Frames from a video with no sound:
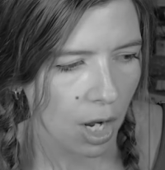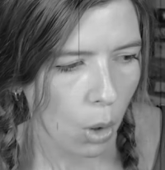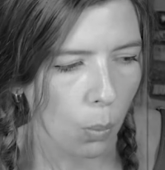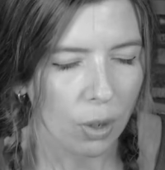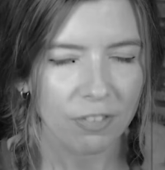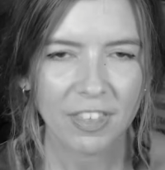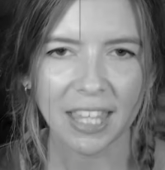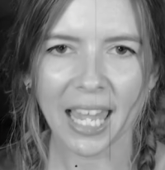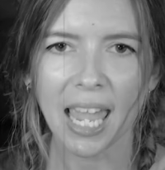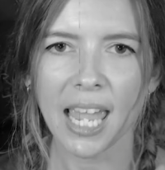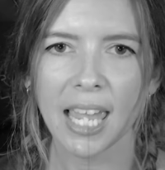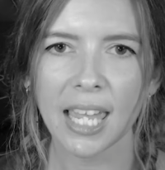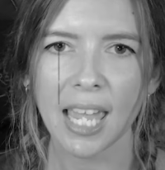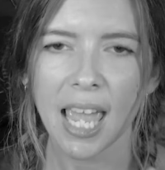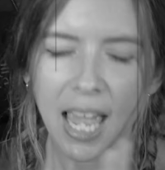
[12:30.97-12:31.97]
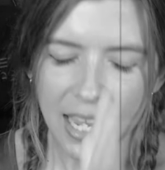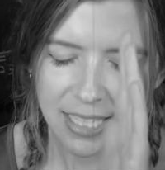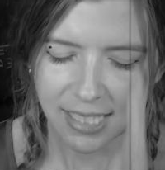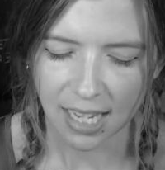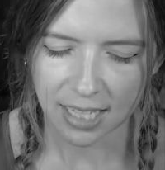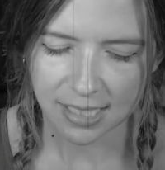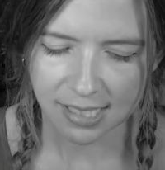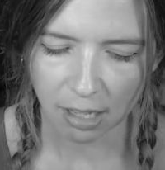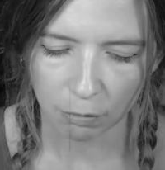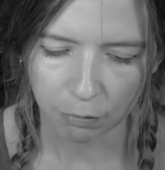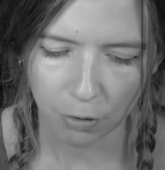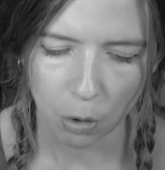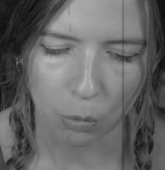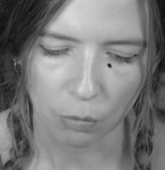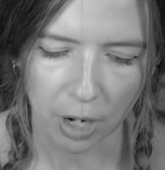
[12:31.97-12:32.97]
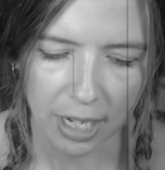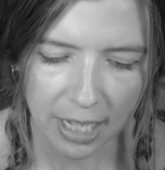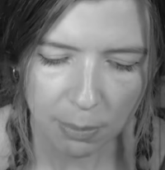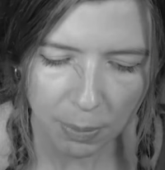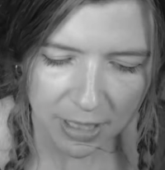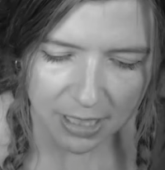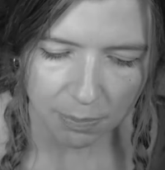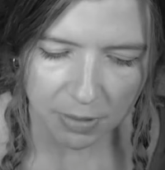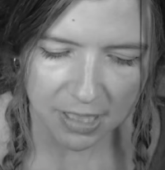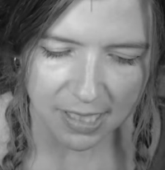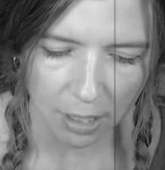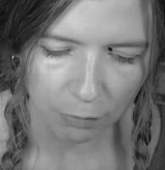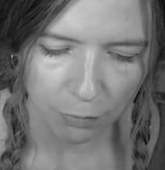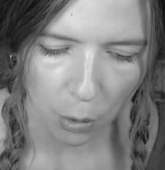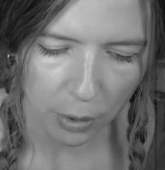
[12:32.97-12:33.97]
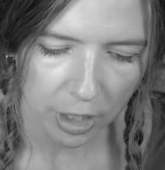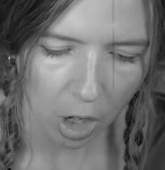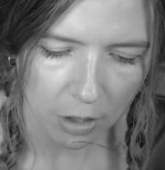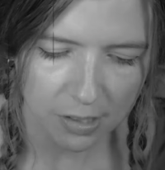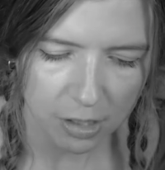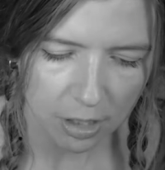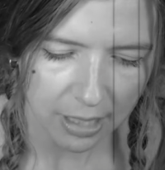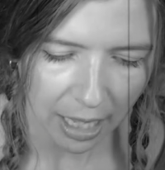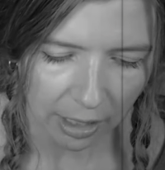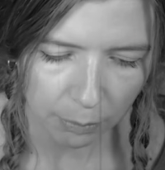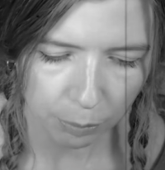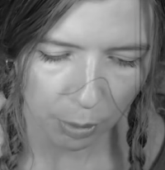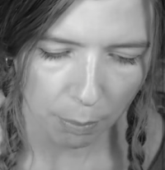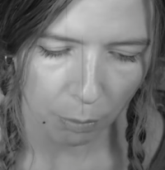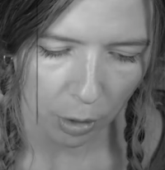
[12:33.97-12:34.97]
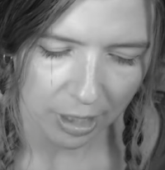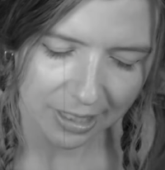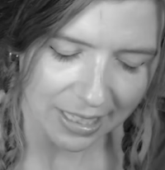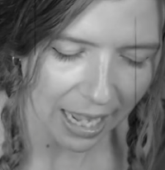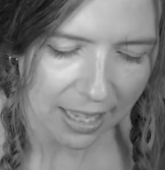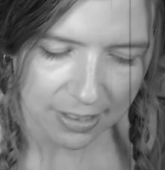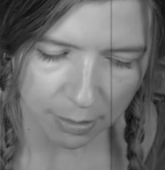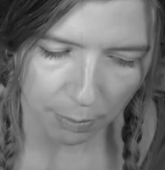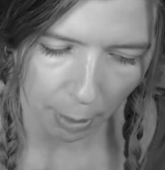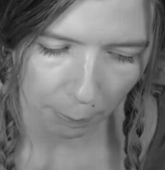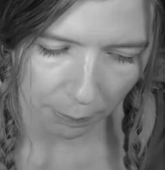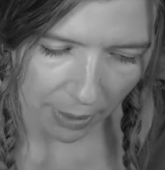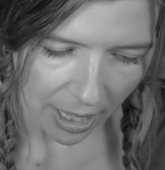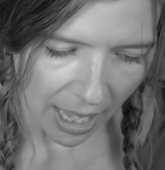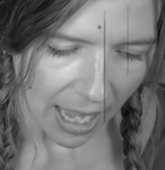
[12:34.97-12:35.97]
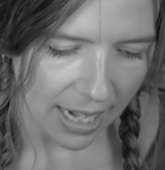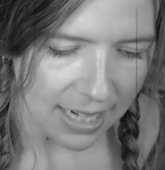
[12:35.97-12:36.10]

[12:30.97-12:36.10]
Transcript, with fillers: What if the king, he's got a cell phone, right? He picks up the cell phone, he calls Celebrimbor, he dials him up, and he